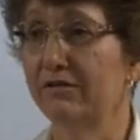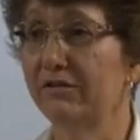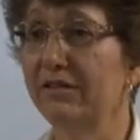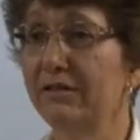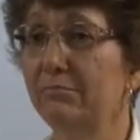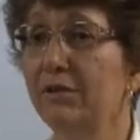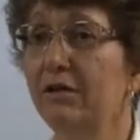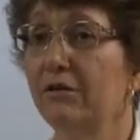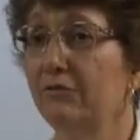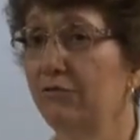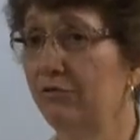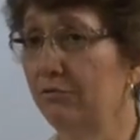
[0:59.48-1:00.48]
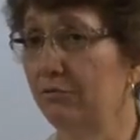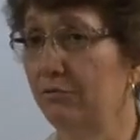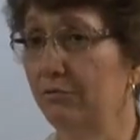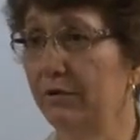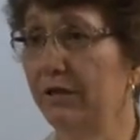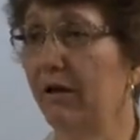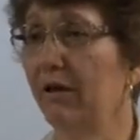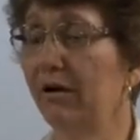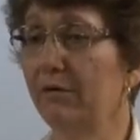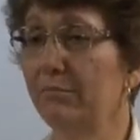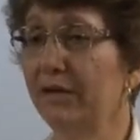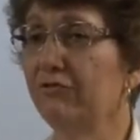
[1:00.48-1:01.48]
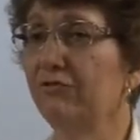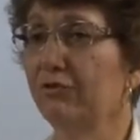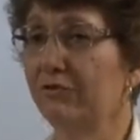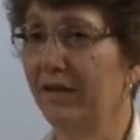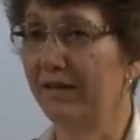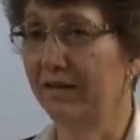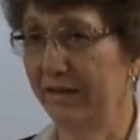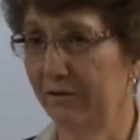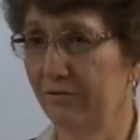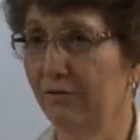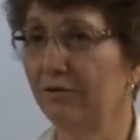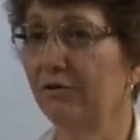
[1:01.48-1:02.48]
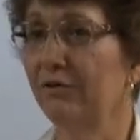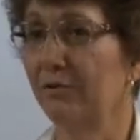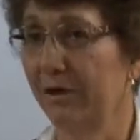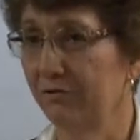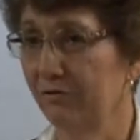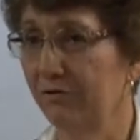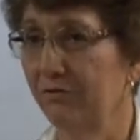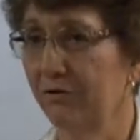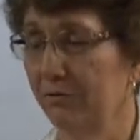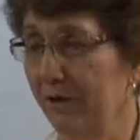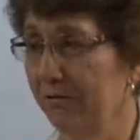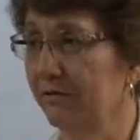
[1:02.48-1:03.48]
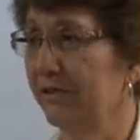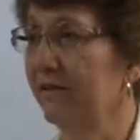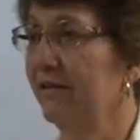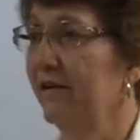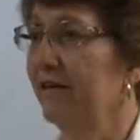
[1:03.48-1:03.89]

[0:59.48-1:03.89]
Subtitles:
team to make sure they answer the questions correctly,